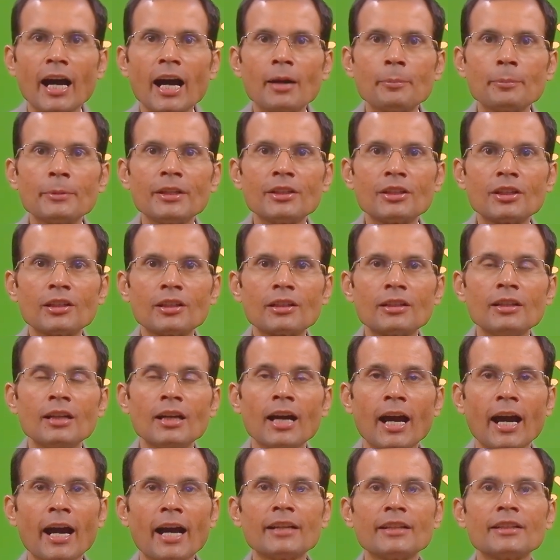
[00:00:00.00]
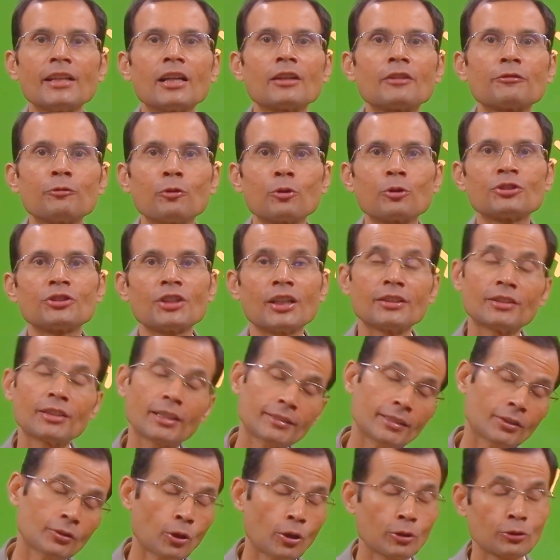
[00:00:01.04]
diameter and therefore
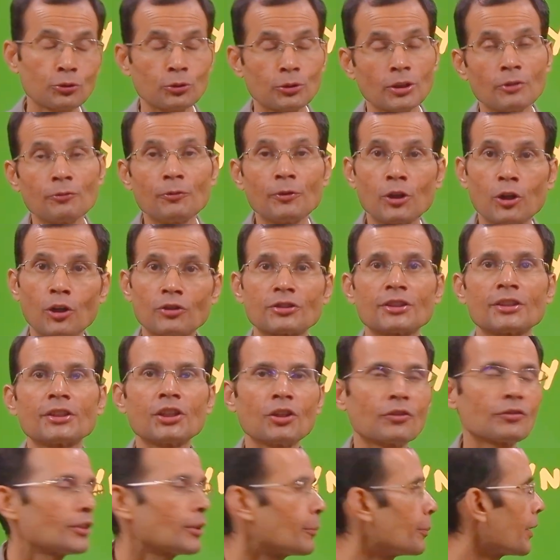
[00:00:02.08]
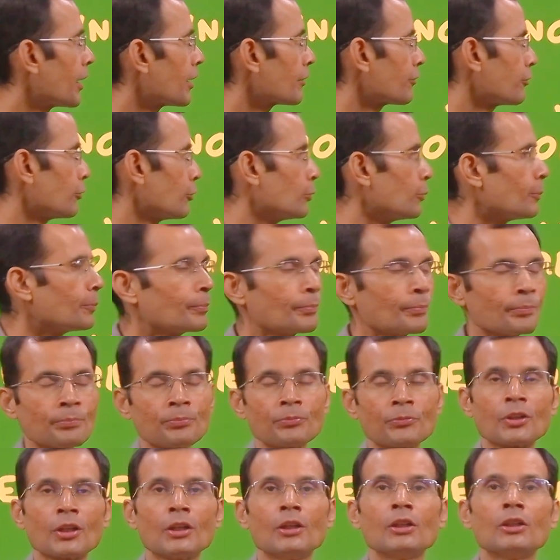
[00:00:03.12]
changes in also the velocity of the blood flow.
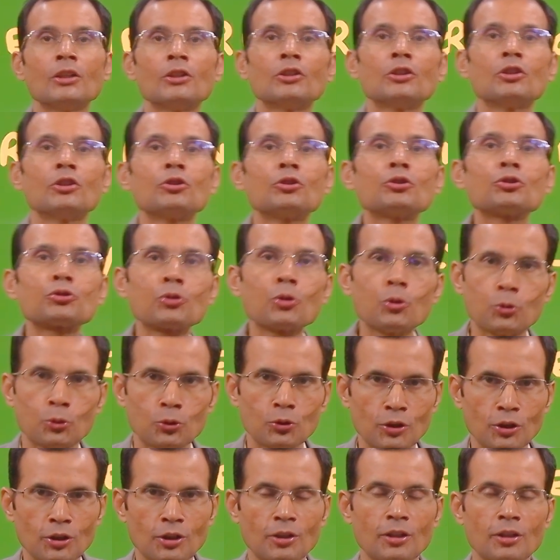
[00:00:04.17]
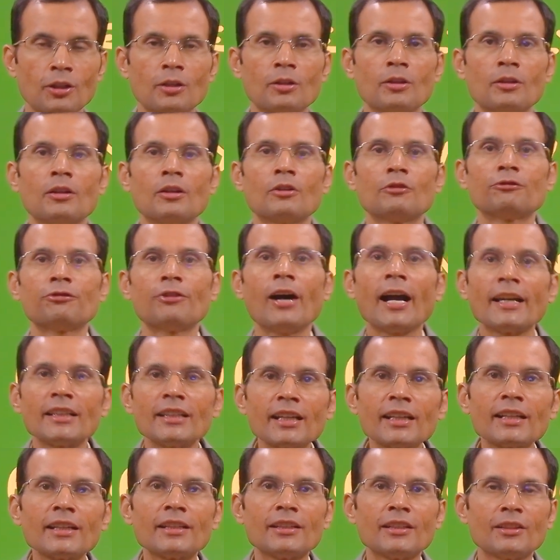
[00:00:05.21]
So,
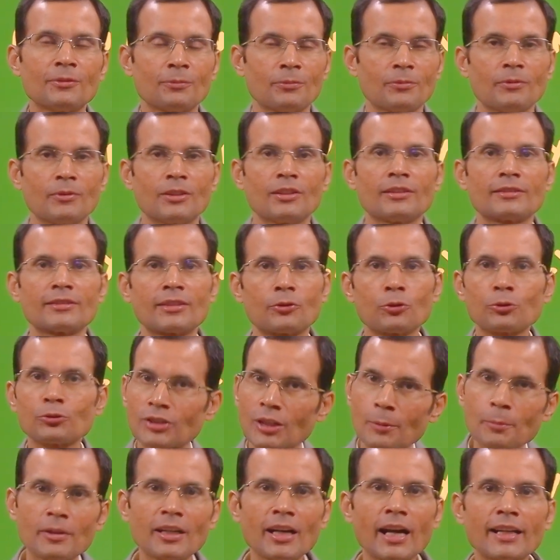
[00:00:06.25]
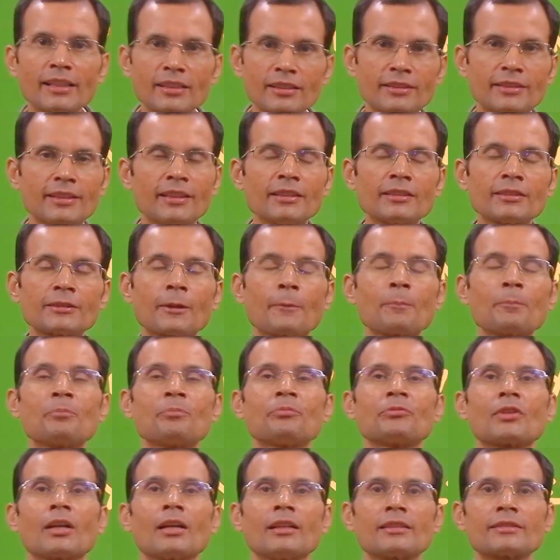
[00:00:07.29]
finally, to summarize this,
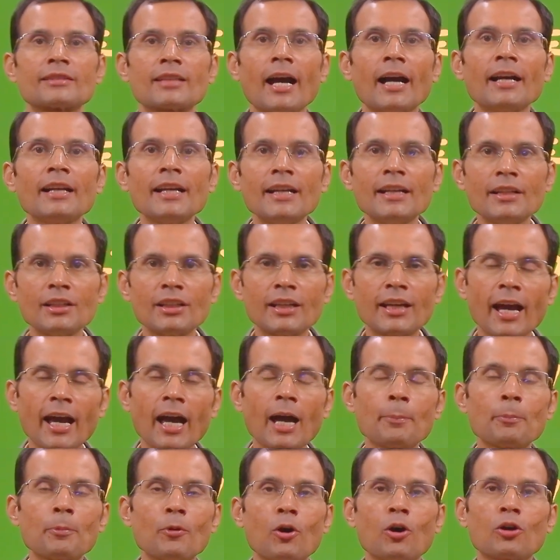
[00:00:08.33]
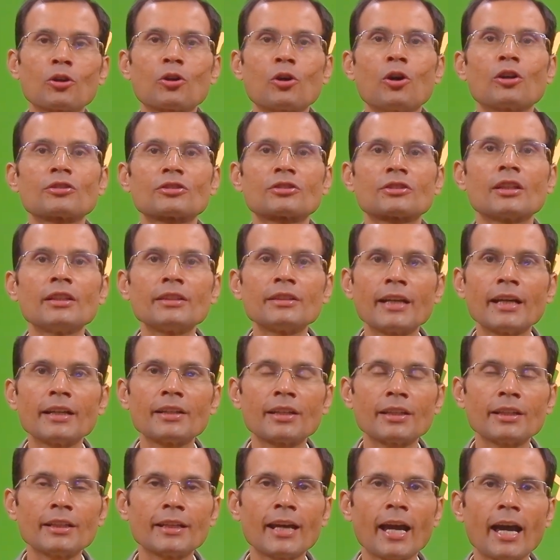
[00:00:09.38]
silent gap or
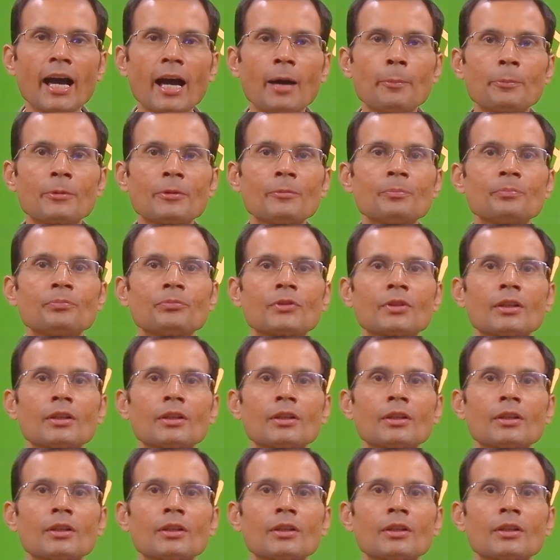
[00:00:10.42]
auscultatory gap